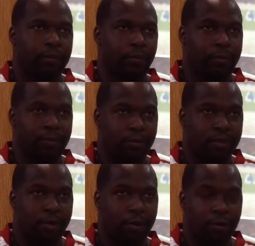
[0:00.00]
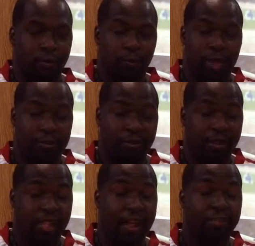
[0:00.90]
with go play with
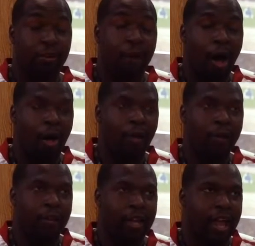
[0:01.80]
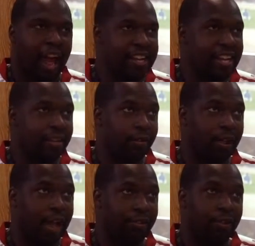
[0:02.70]
Lonzo Ball. I think
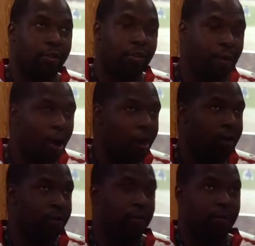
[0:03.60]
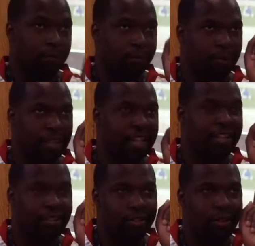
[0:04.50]
Lonzo LeBron,
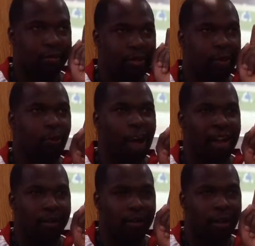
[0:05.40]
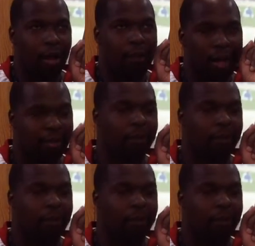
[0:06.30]
please be quiet about